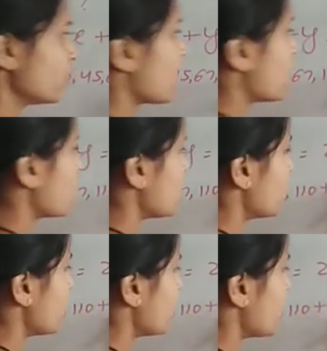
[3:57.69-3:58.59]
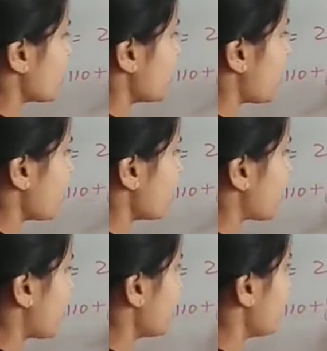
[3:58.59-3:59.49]
Now again I will
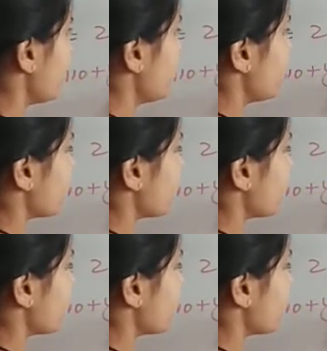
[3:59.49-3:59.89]
write